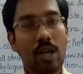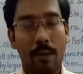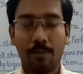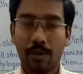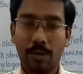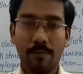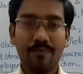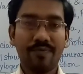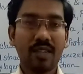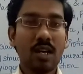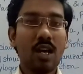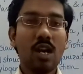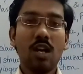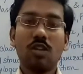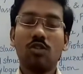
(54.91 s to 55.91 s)
chapter.
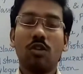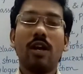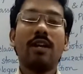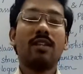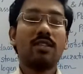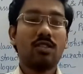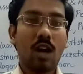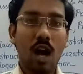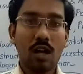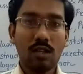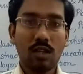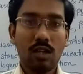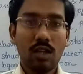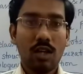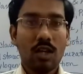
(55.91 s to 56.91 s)
So let's
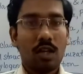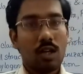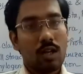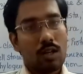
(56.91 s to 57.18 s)
start.